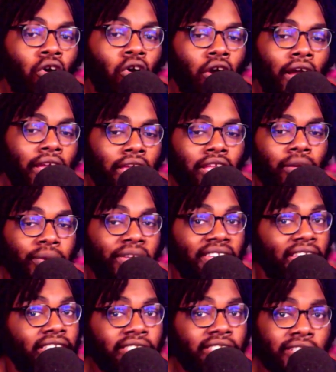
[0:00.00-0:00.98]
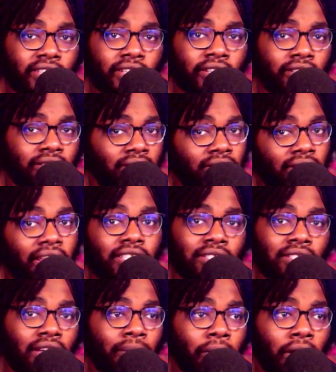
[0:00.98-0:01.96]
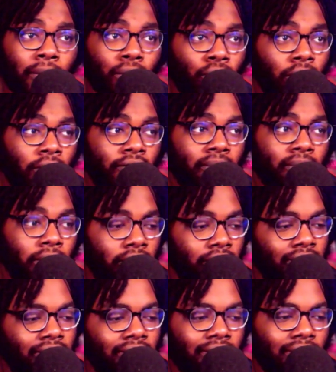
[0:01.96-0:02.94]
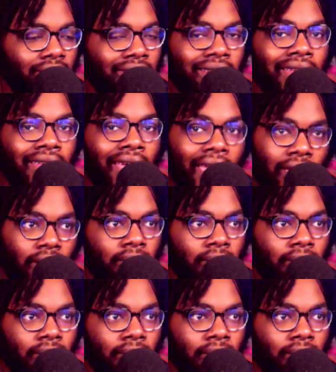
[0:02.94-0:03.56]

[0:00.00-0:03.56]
I get it. We need this shit. This case on pop off, but damn.